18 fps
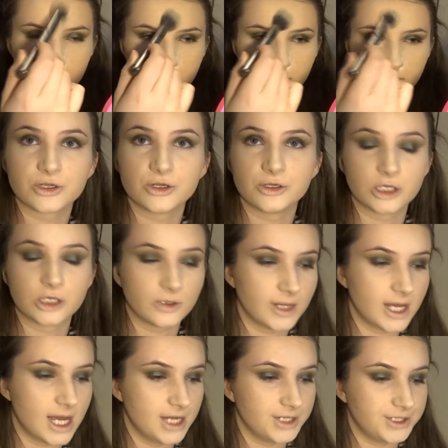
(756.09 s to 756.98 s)
I'm going to go
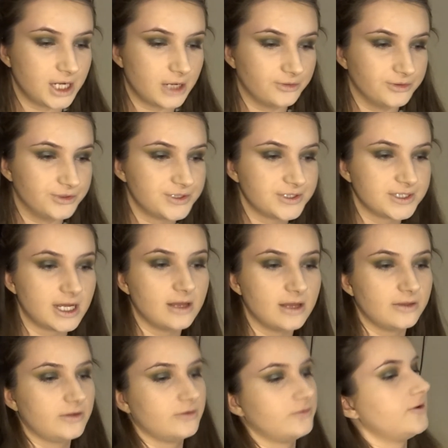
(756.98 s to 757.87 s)
ahead now and
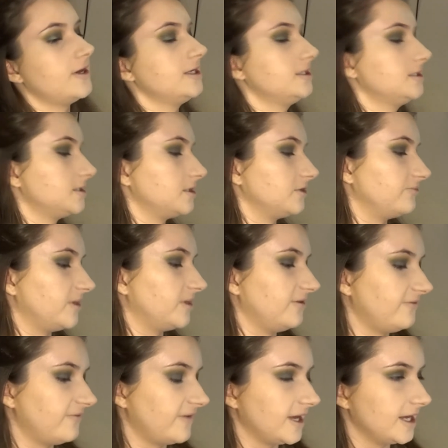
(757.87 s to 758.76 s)
set the rest of
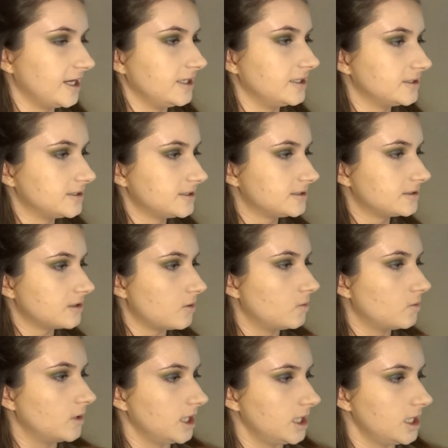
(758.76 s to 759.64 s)
my face
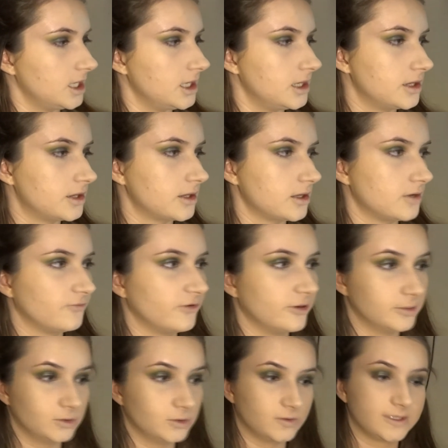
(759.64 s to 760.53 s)
with
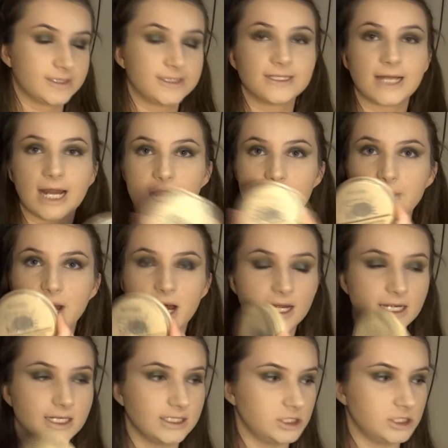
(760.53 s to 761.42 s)
Rimmel Stay
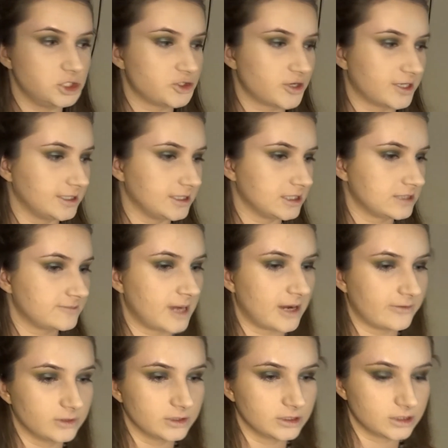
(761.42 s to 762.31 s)
Matte in
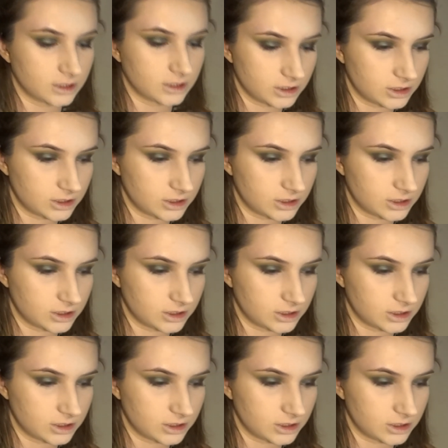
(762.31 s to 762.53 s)
Transparent.